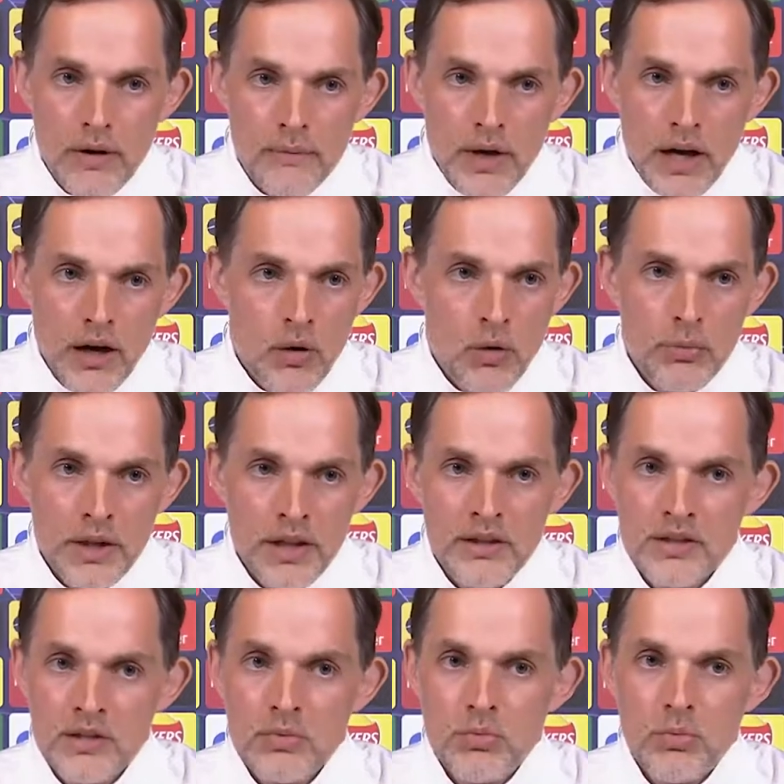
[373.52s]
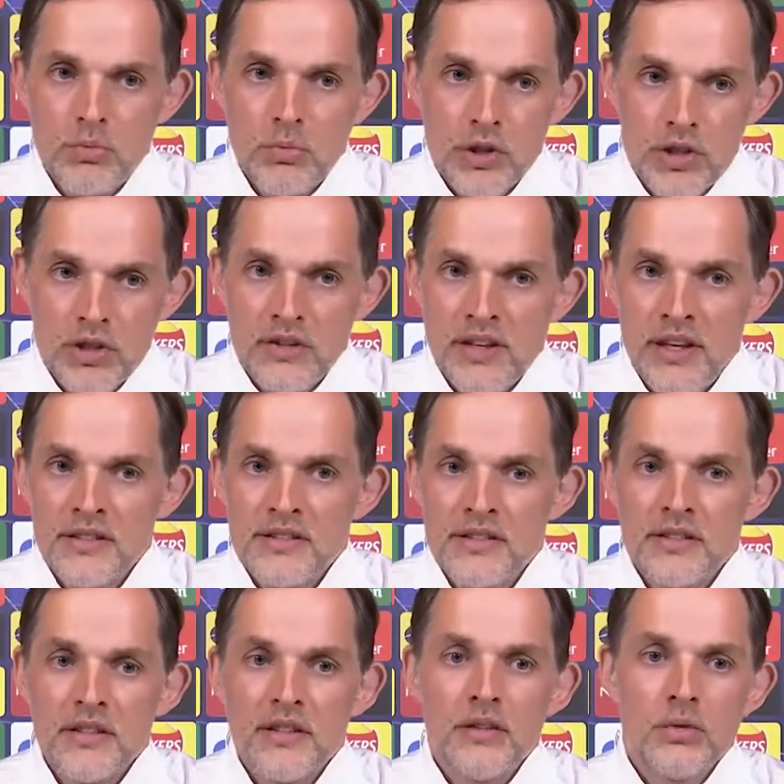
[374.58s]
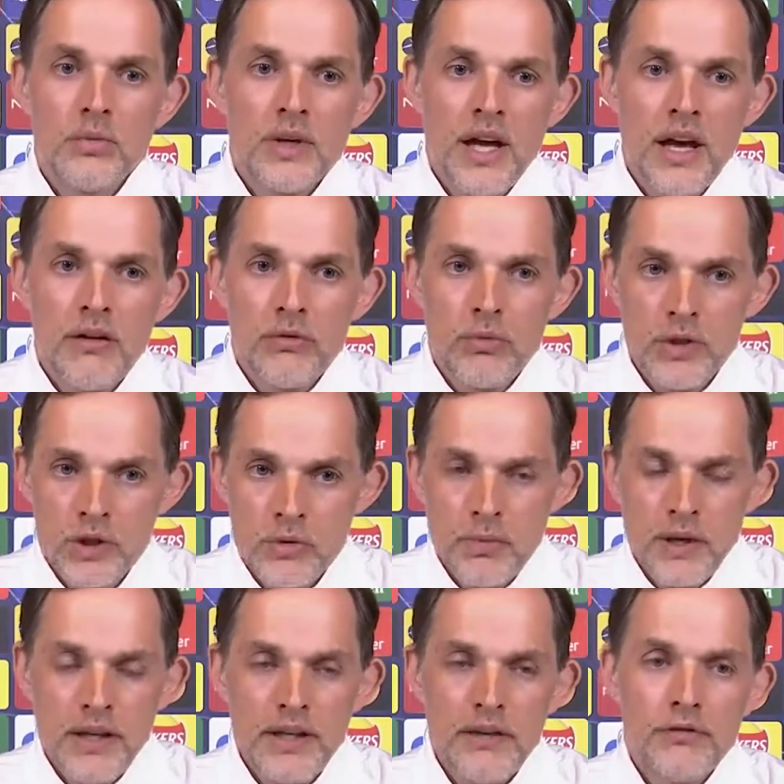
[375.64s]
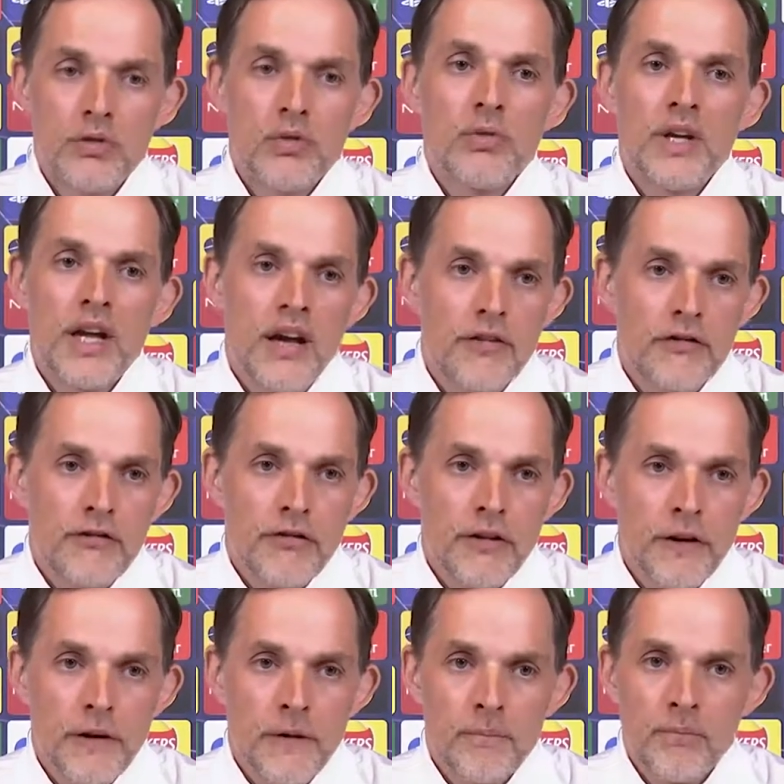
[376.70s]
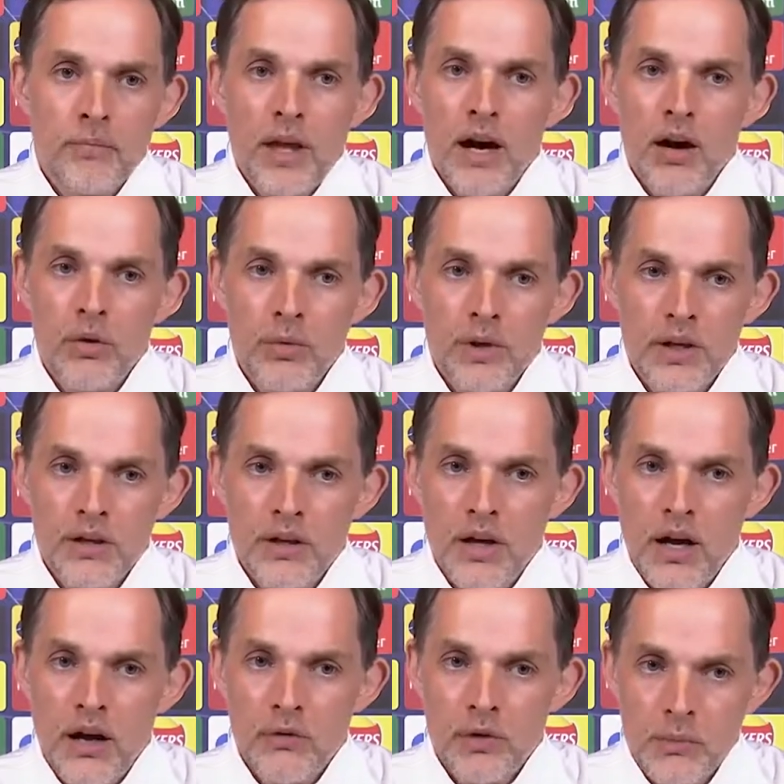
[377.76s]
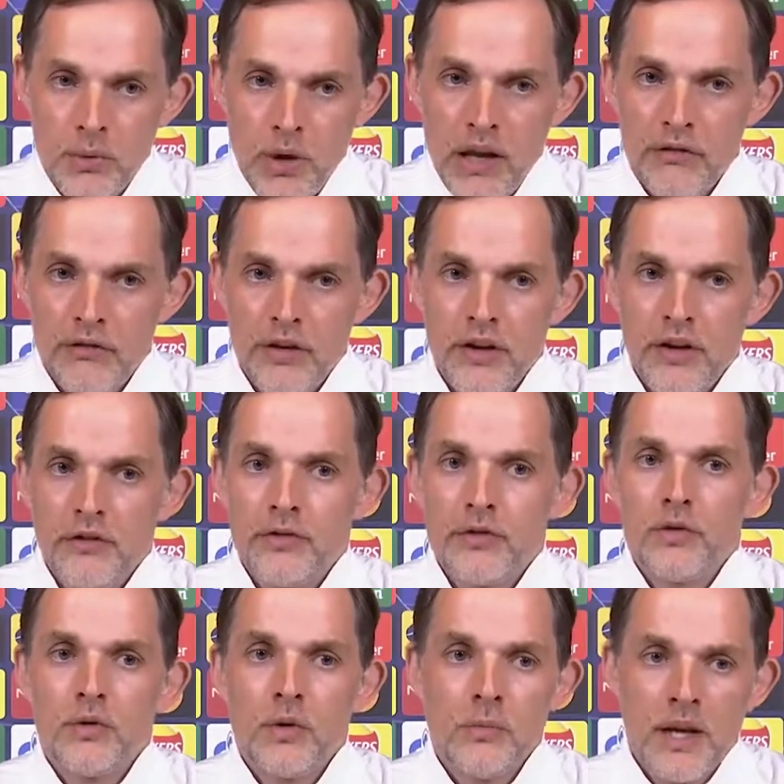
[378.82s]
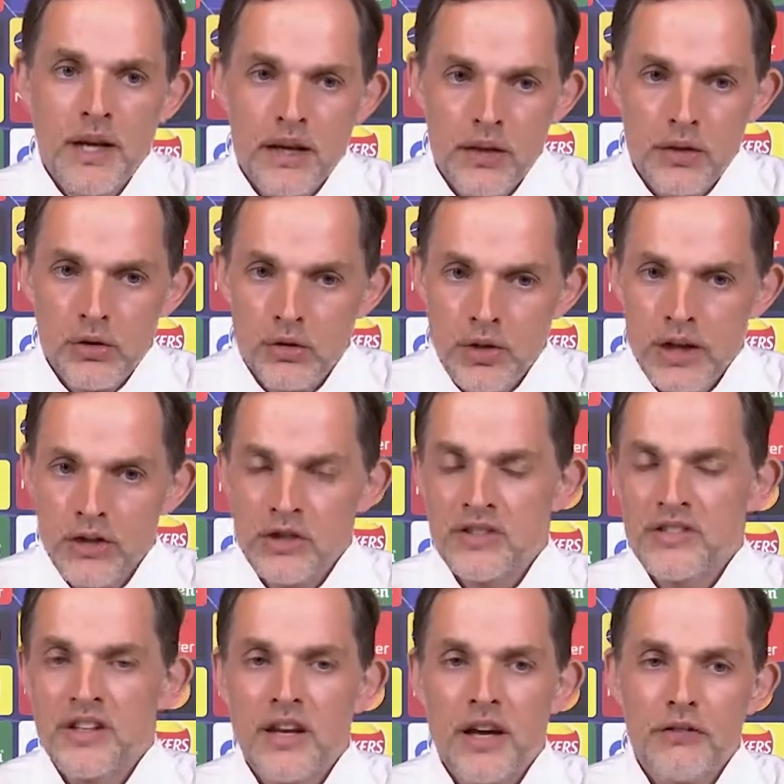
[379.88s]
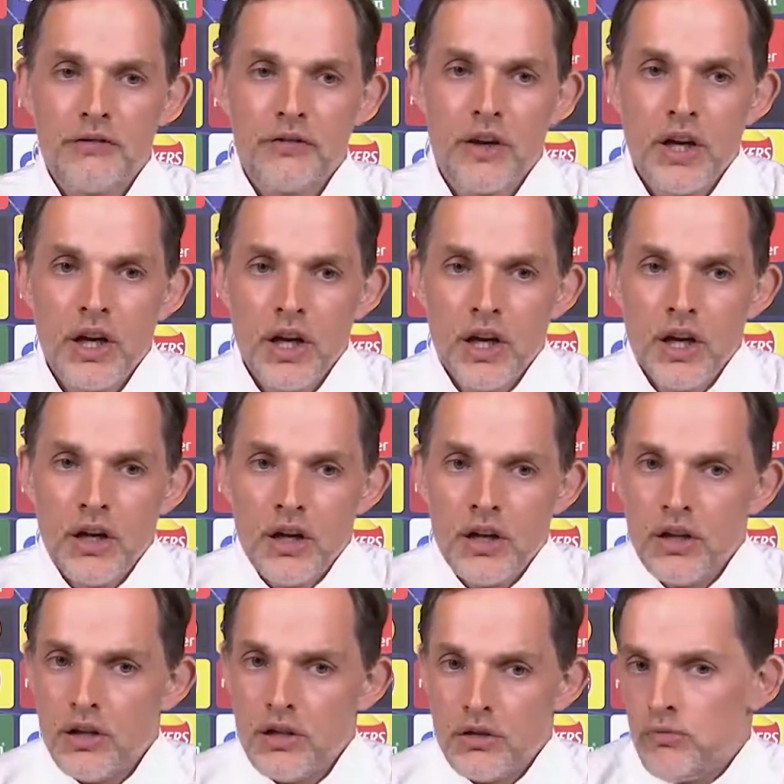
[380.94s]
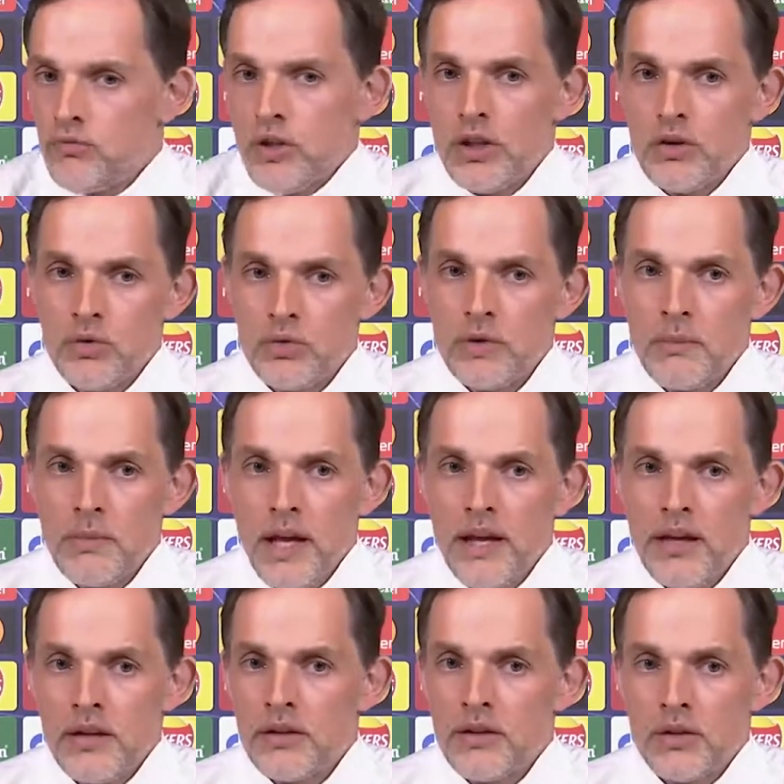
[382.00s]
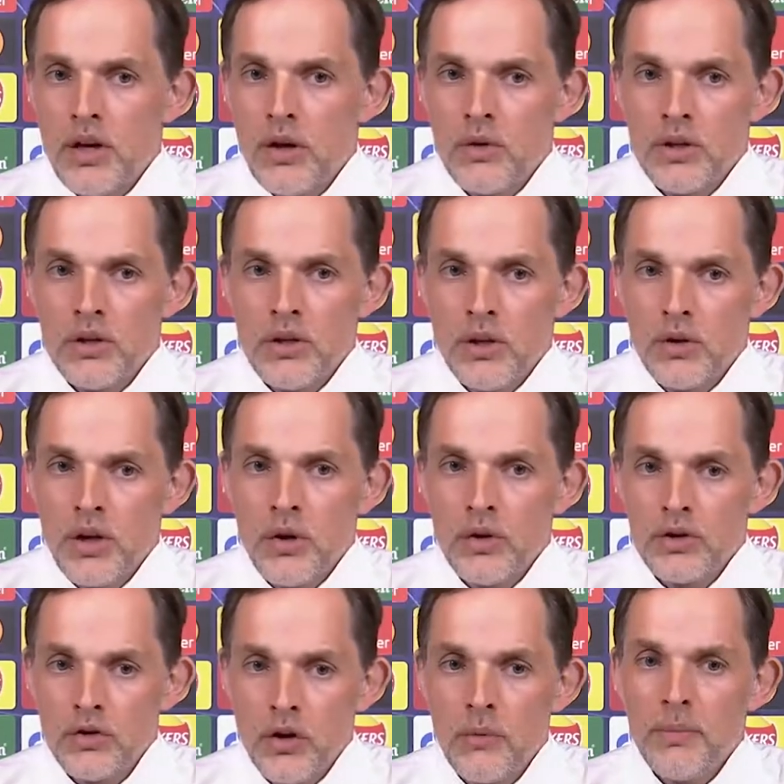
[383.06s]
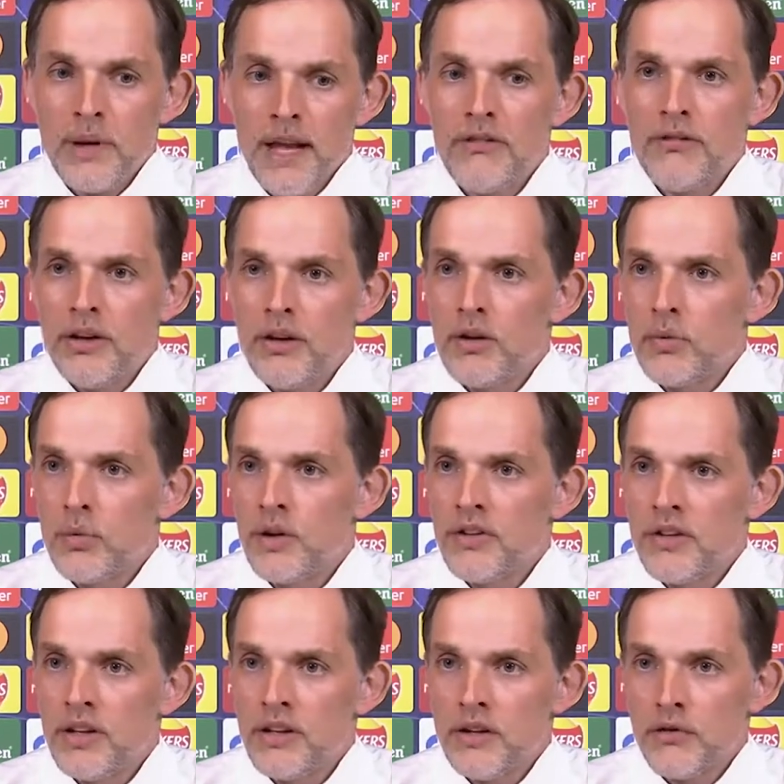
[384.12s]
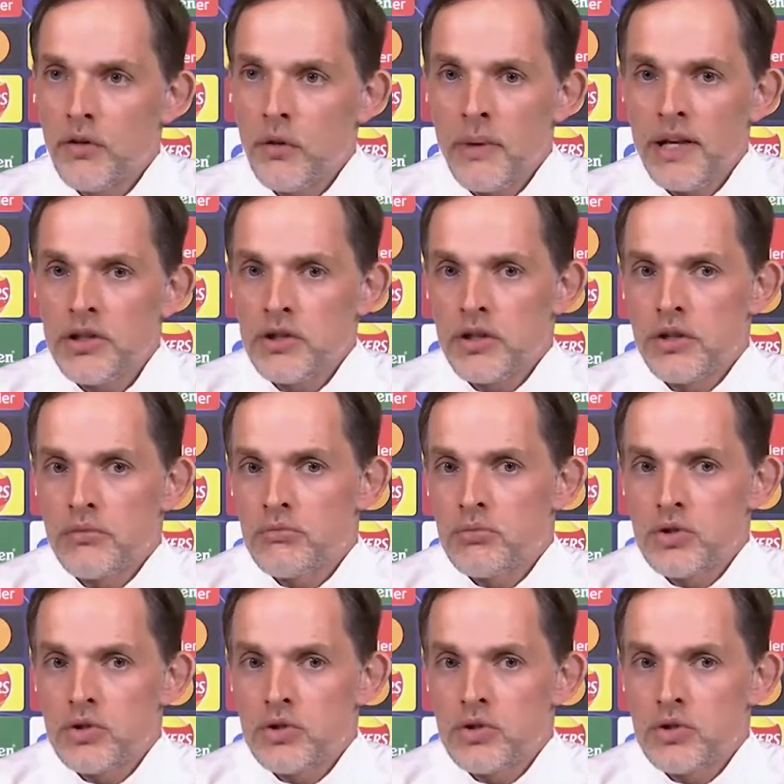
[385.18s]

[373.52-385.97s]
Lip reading: how means which intensity do we have, which belief do we have, are we brave enough, do we play courageous enough, and do we play on our top level within the formation.